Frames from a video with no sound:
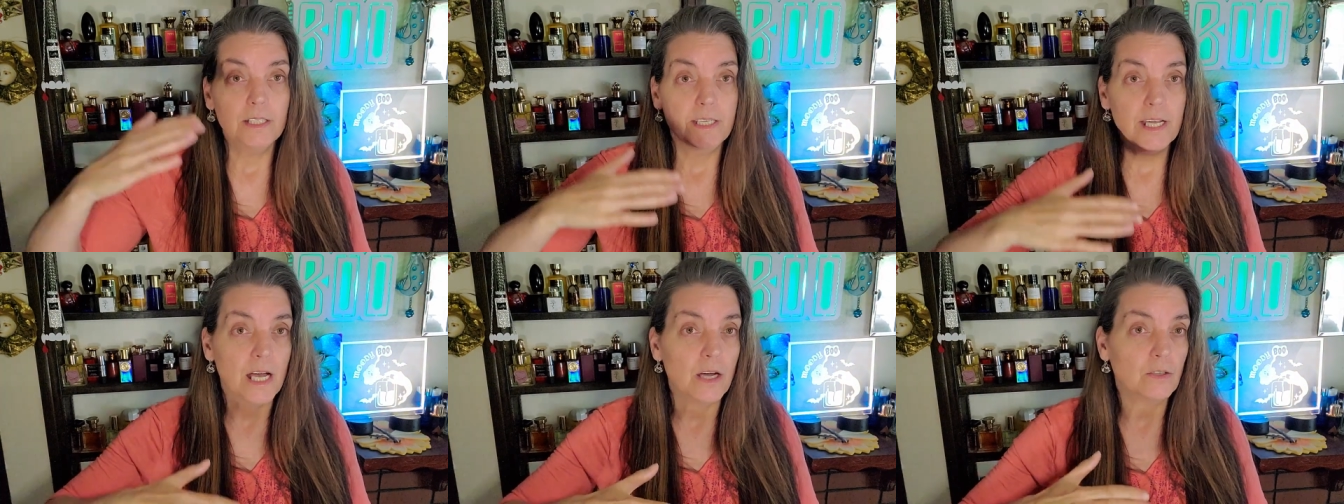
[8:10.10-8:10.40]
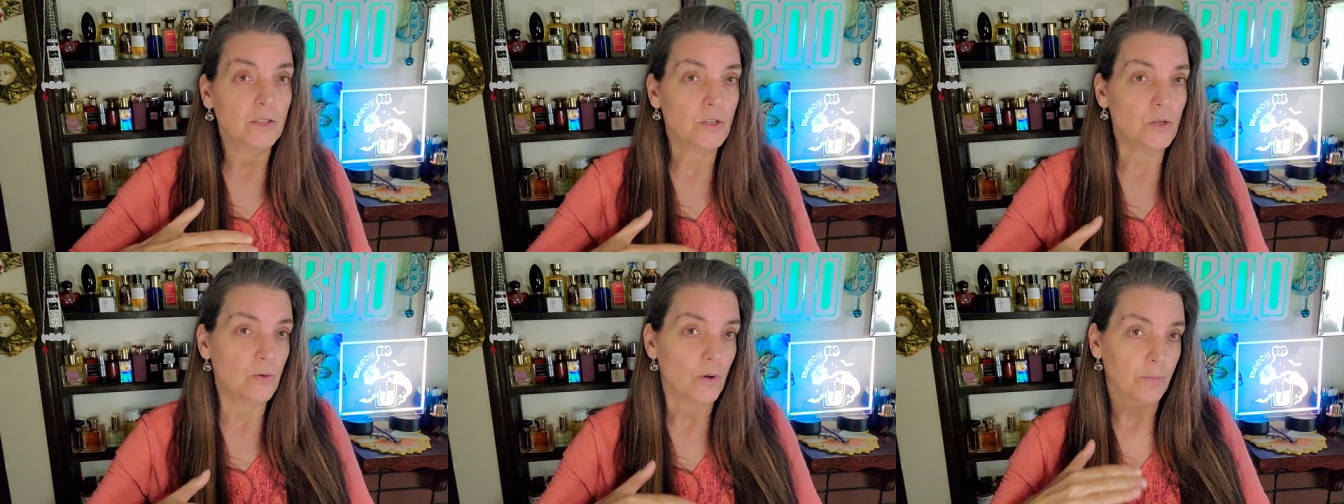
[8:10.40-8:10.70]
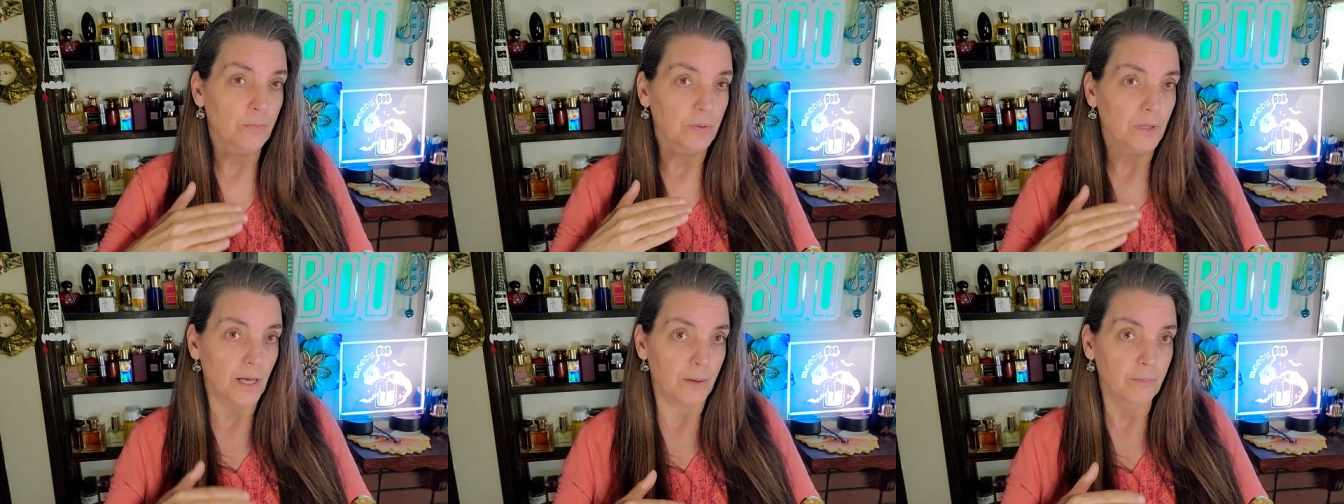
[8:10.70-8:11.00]
down
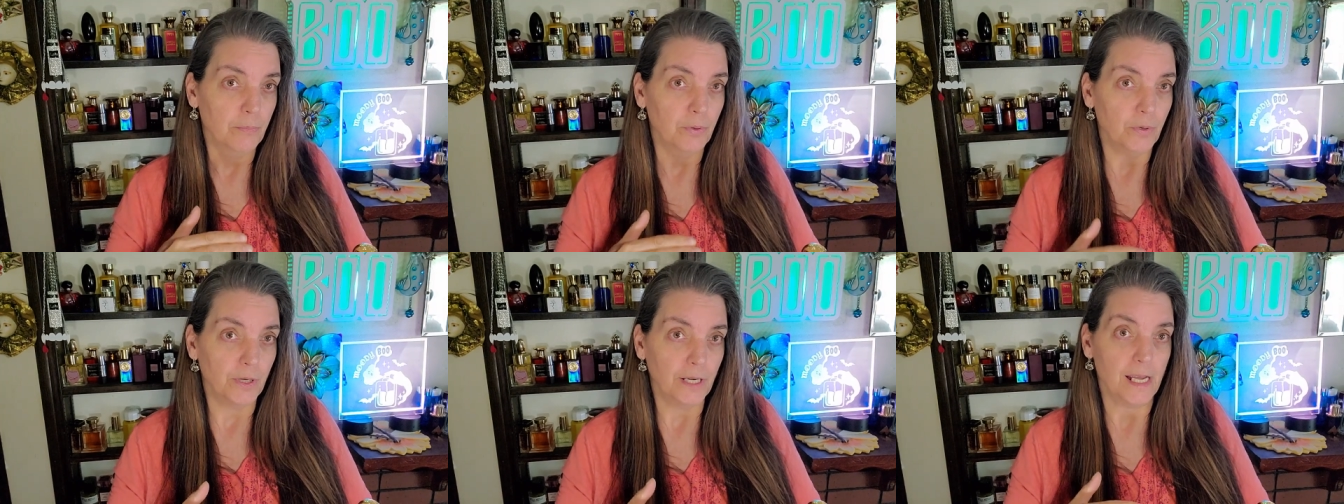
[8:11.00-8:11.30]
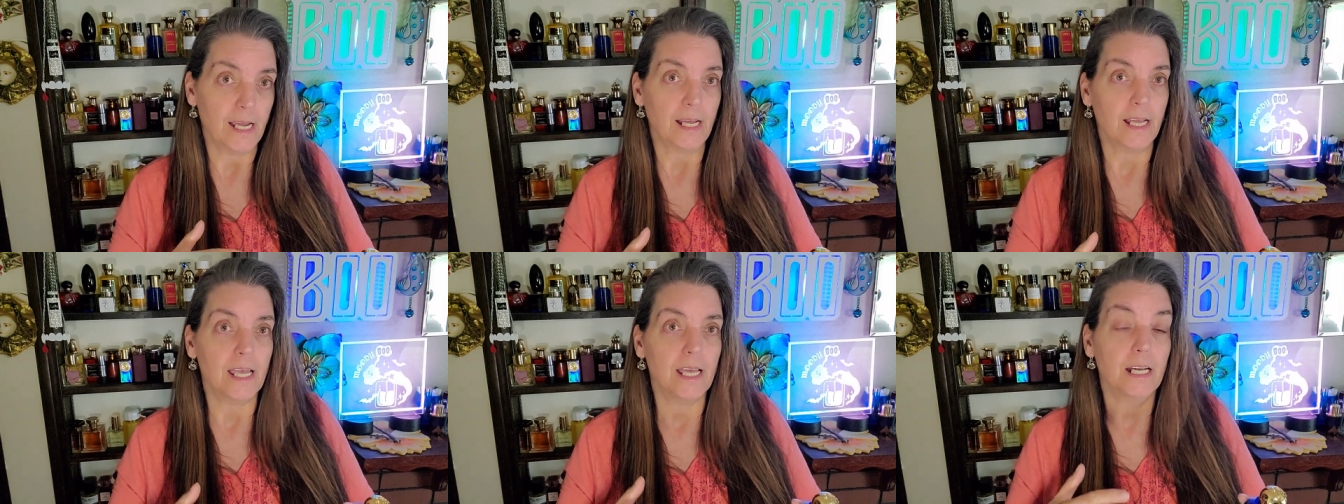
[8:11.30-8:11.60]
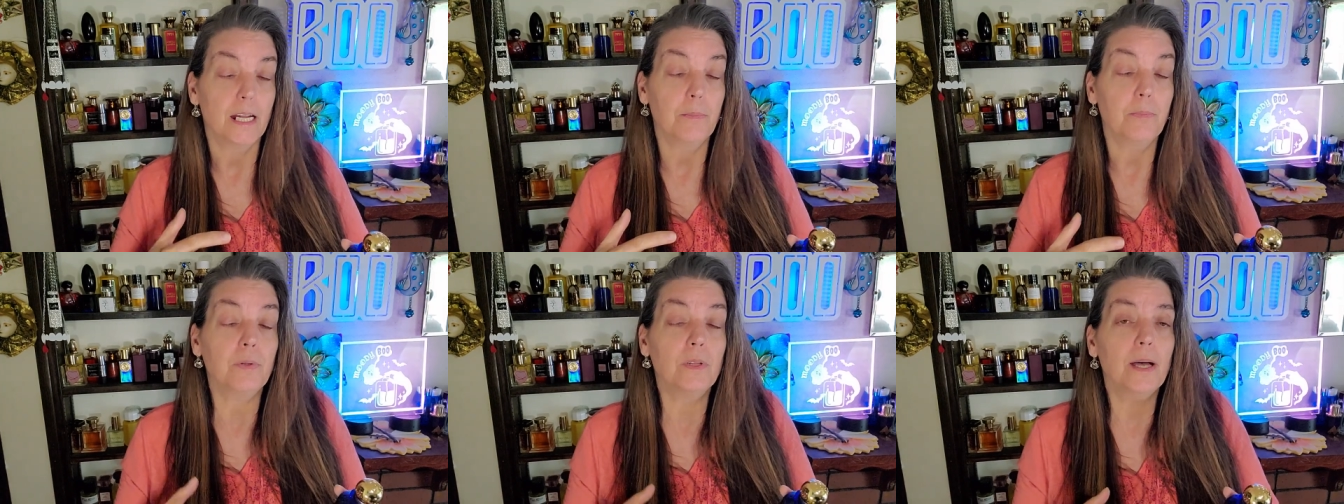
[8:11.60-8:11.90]
to a plum pudding.
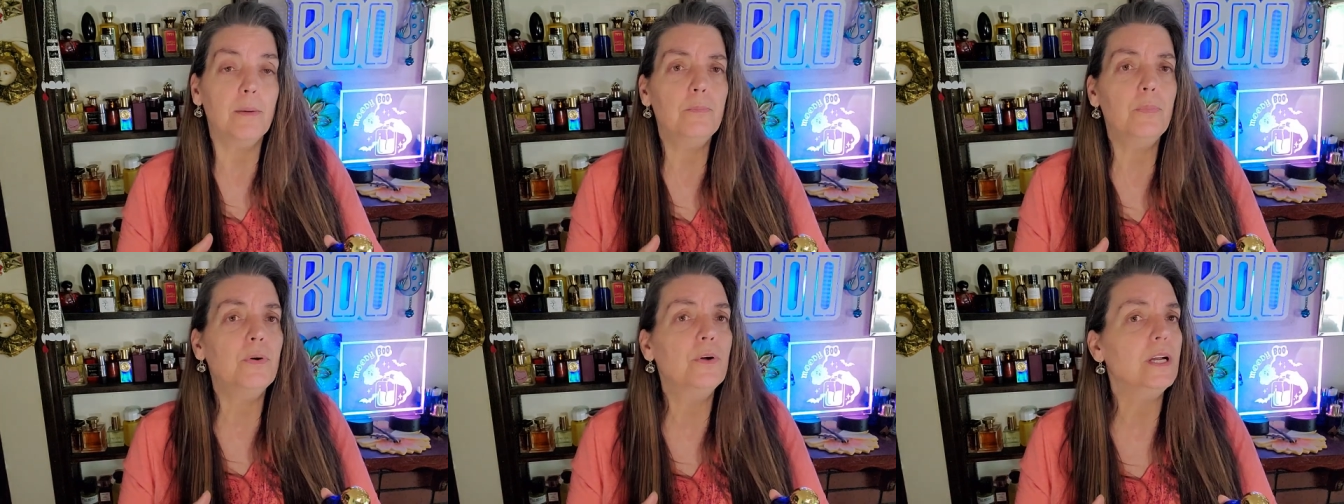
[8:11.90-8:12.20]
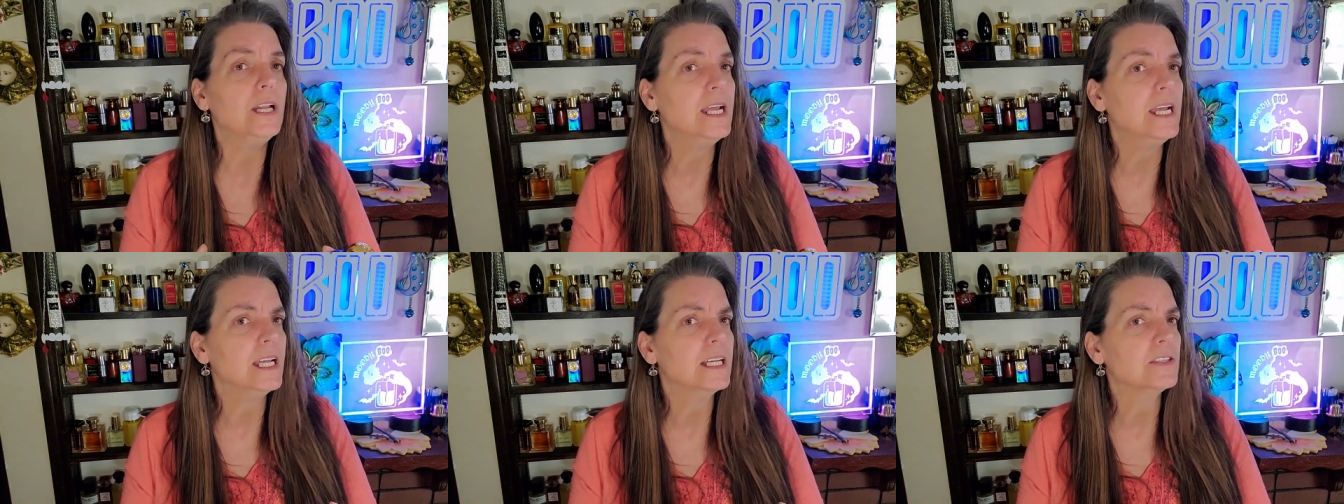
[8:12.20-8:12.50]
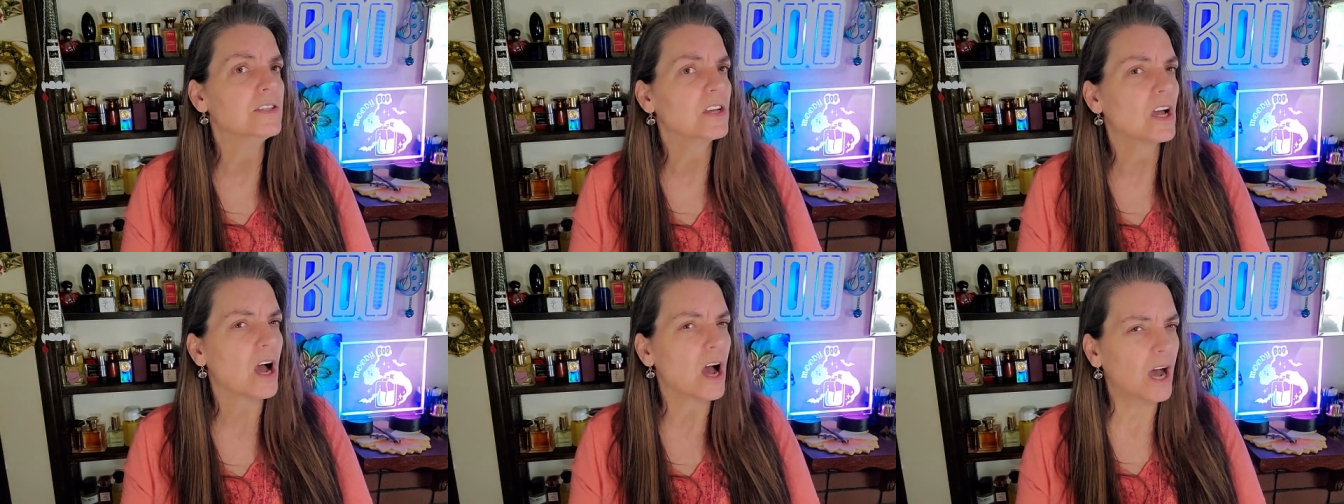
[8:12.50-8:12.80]
And a plum pudding
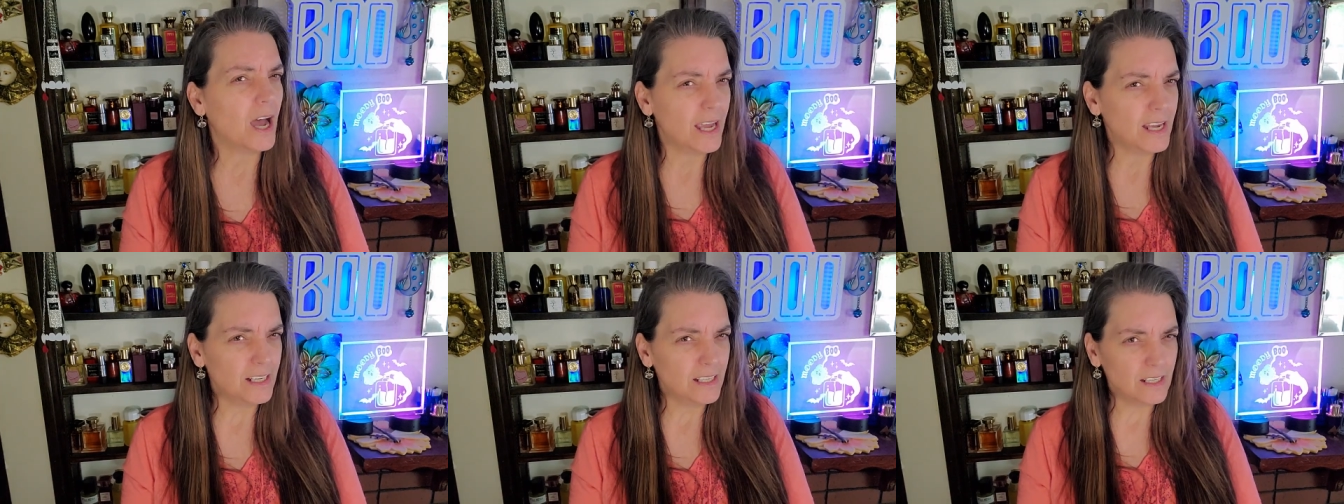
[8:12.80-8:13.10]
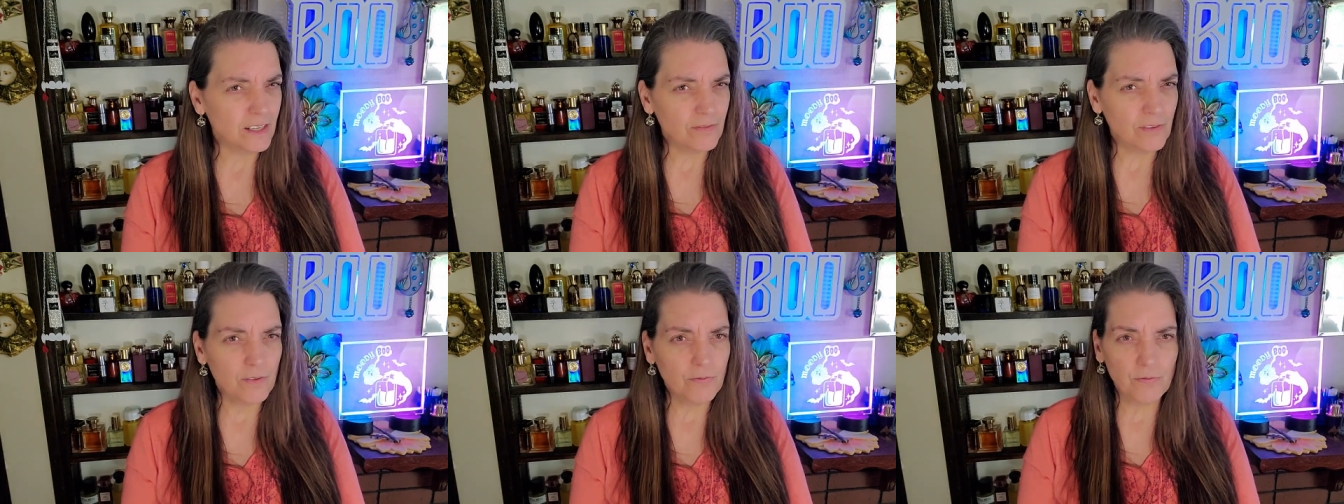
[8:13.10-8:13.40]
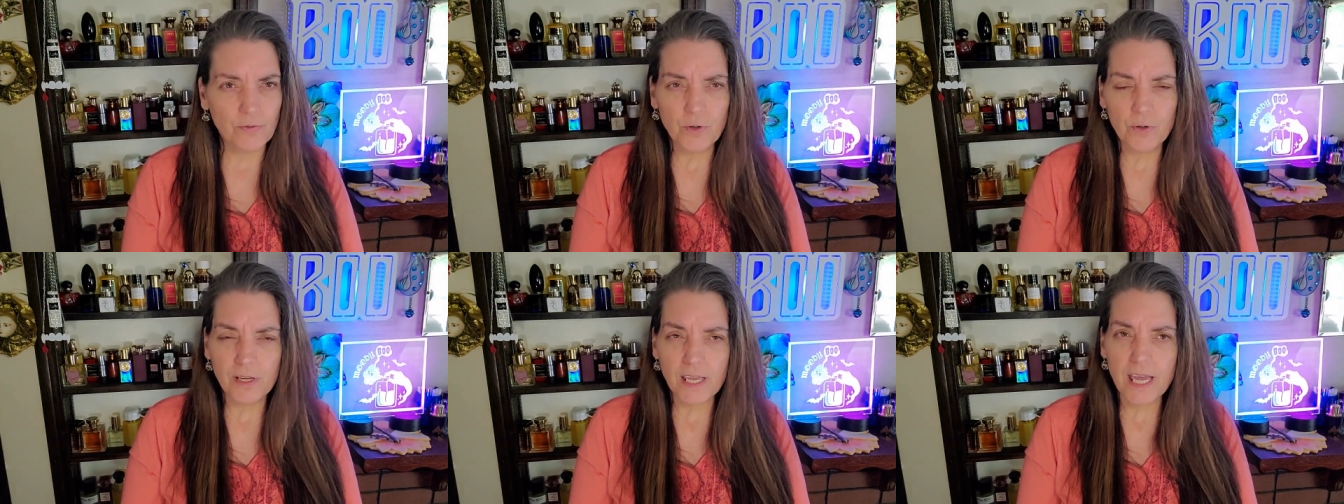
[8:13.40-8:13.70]
is kind of
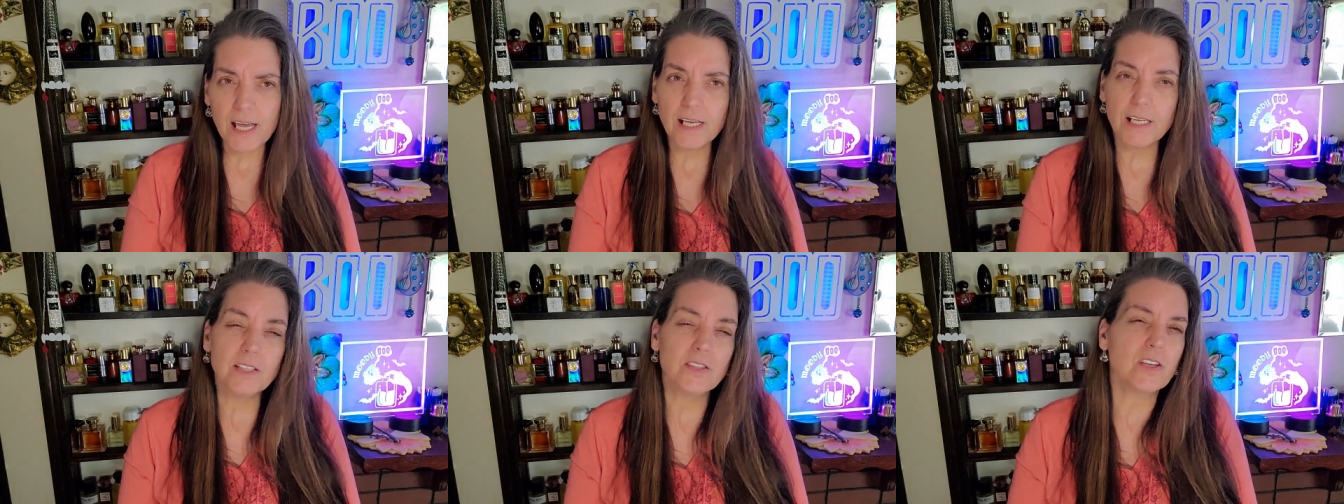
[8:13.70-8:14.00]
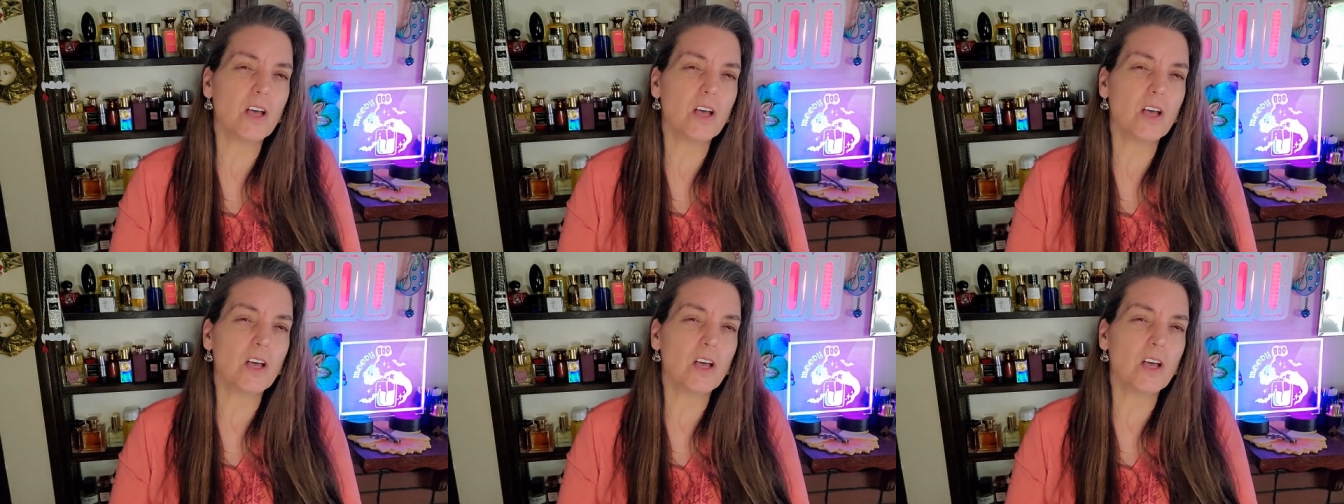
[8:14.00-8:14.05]
a fruitcake.